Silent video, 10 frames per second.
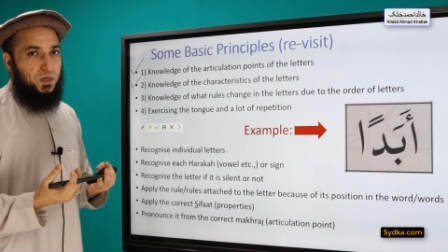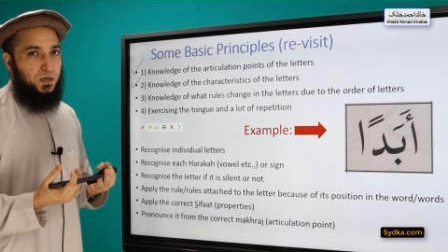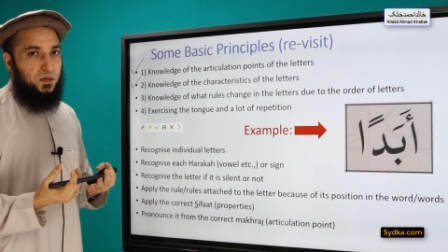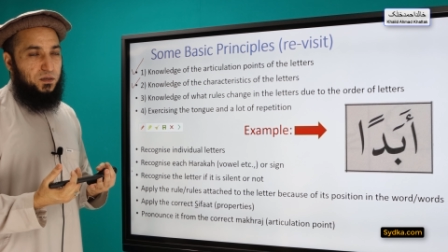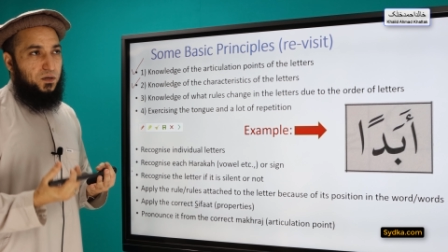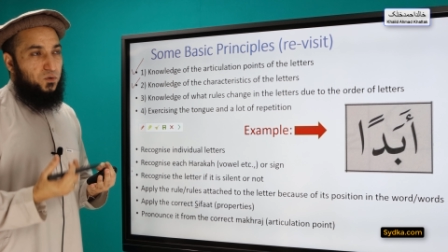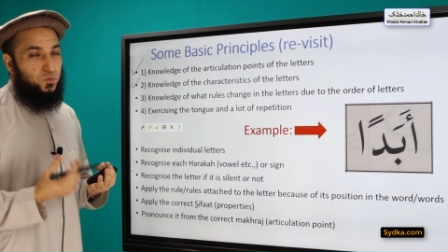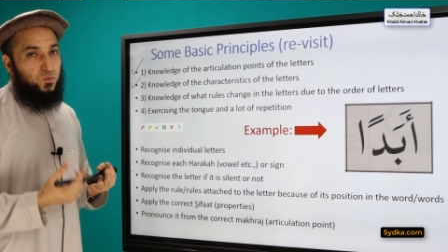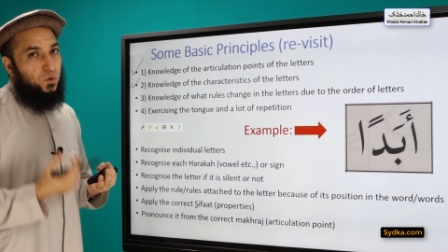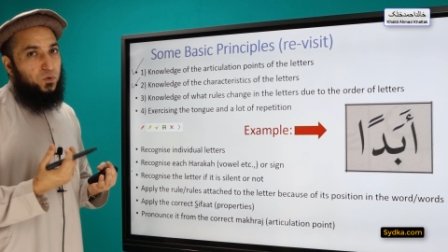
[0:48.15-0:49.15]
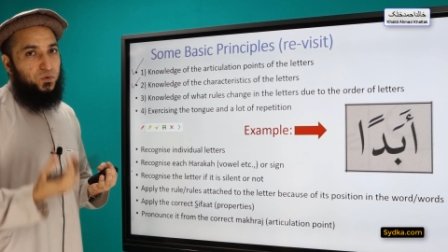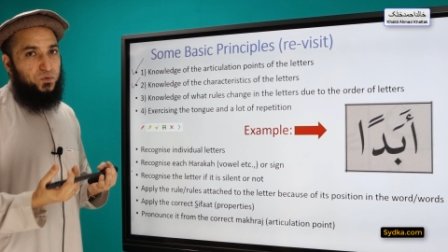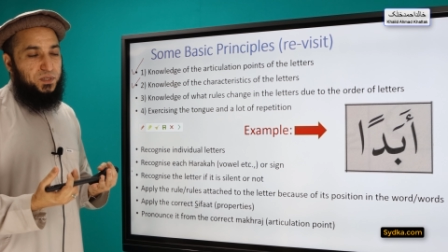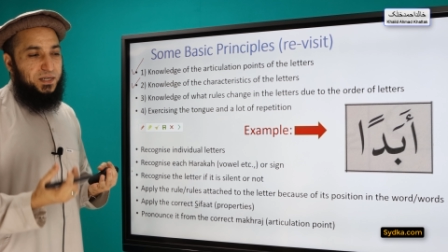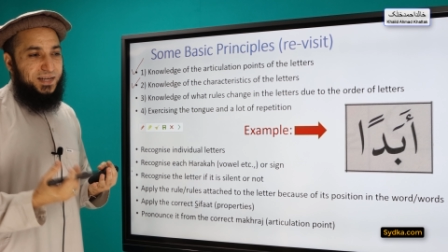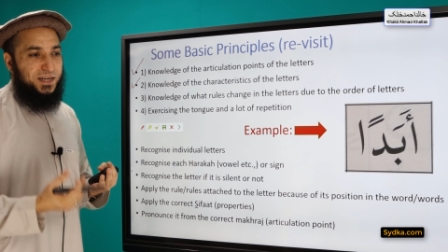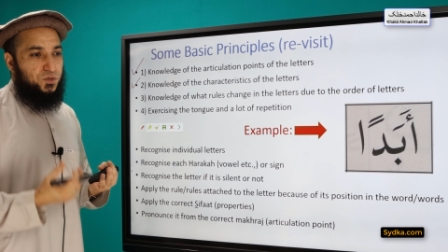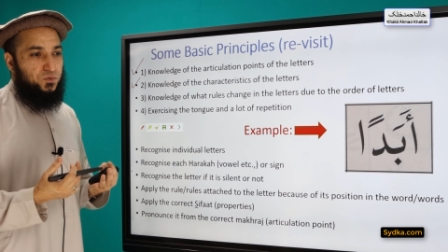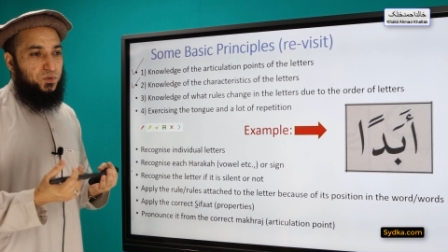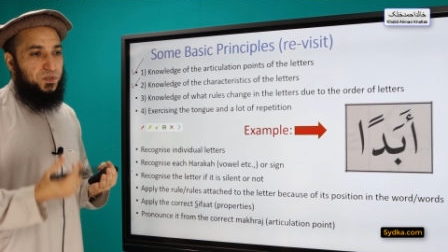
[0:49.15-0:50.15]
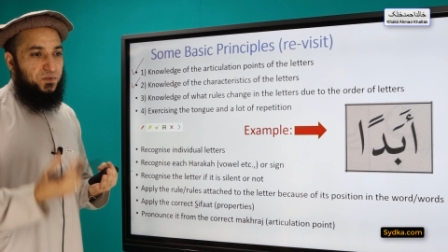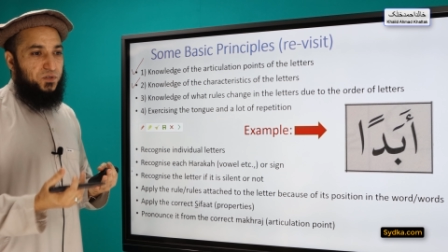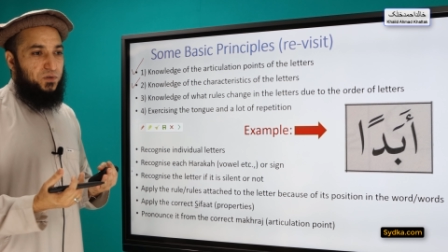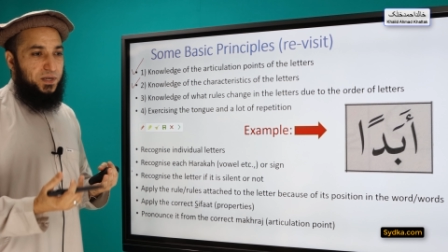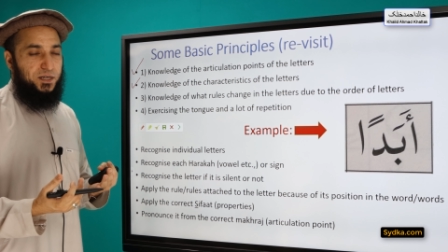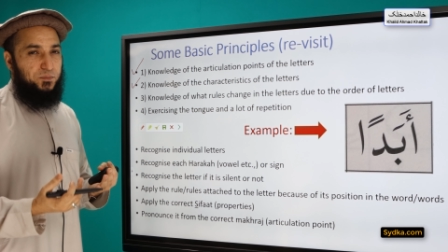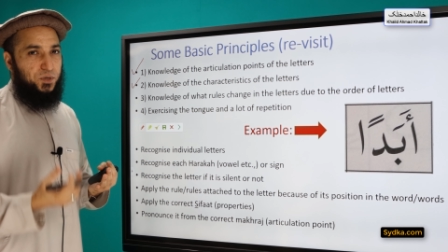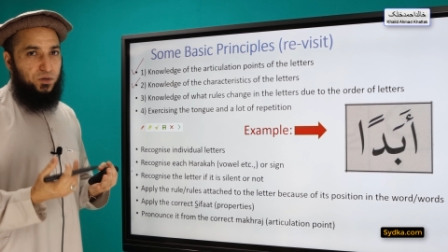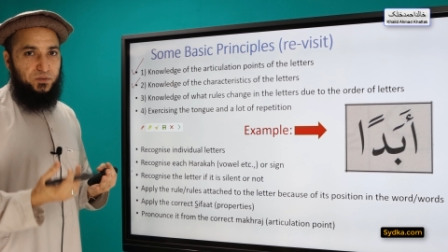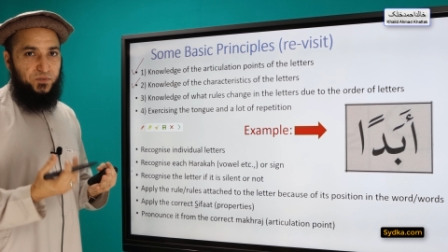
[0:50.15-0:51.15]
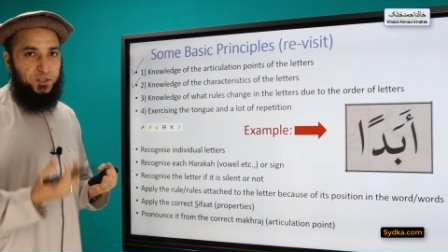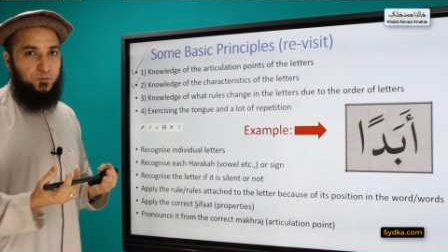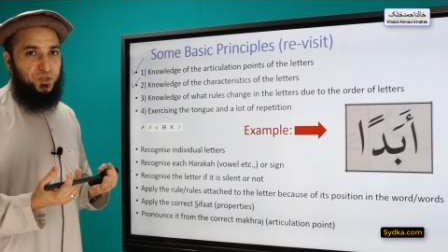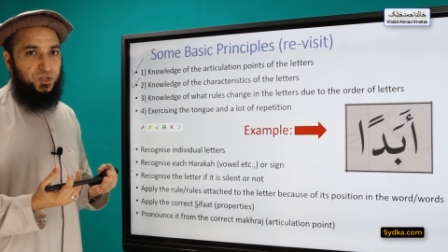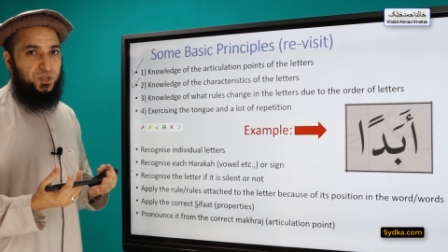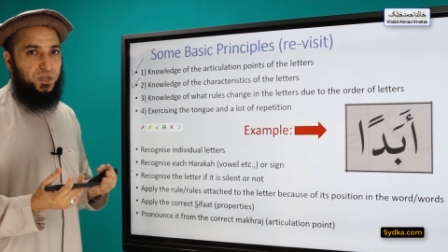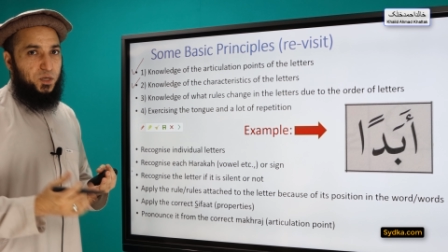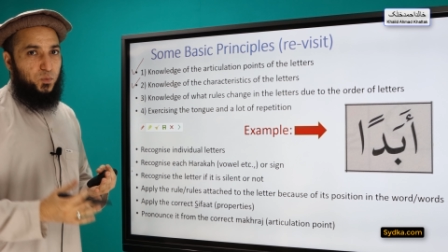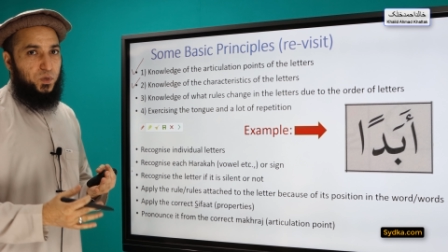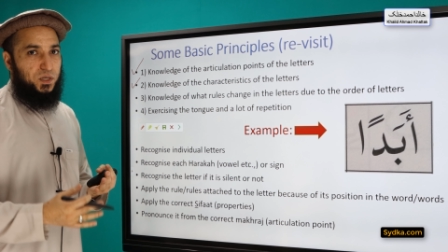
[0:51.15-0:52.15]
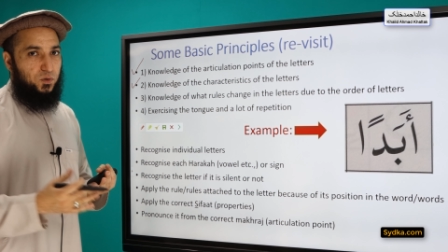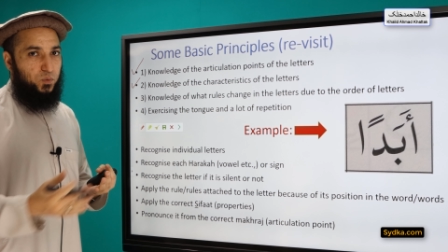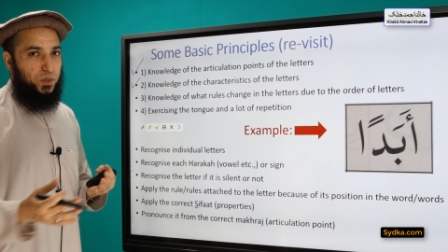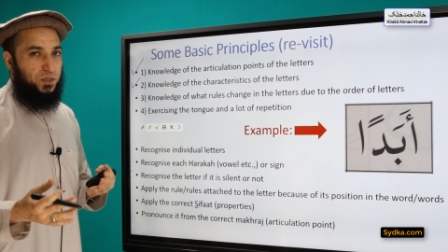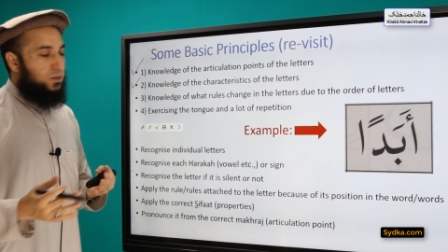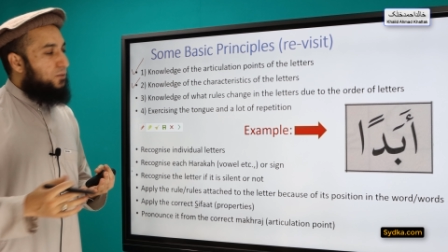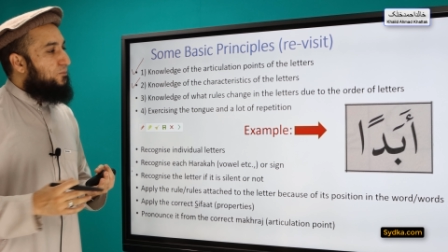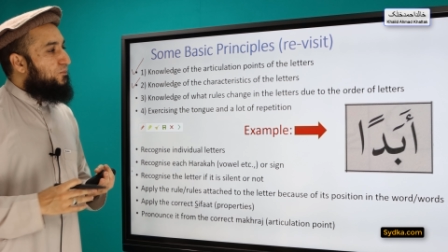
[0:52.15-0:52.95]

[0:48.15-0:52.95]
uh, rule or rules attached to individual letter because of its position in a word or words.